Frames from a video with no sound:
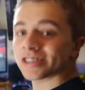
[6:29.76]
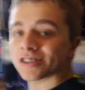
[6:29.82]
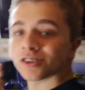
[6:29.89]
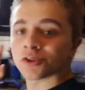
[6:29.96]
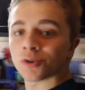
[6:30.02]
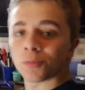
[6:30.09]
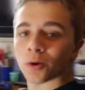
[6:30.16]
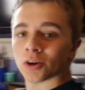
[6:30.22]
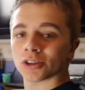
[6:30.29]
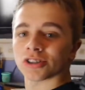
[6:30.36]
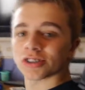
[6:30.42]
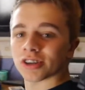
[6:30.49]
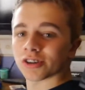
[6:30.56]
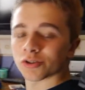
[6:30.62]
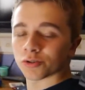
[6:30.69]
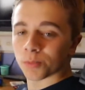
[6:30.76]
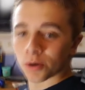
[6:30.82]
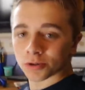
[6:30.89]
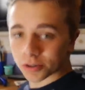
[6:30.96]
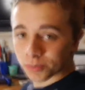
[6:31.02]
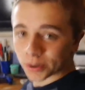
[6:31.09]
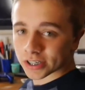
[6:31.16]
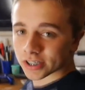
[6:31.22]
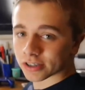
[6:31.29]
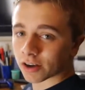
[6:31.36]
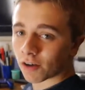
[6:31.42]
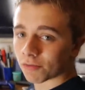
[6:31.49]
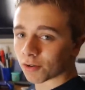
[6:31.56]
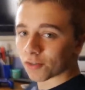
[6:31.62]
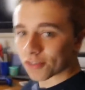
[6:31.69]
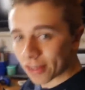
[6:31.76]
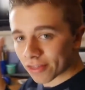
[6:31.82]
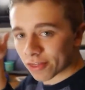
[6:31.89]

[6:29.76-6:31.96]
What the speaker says: these are the two monitors that I do most of my stuff on.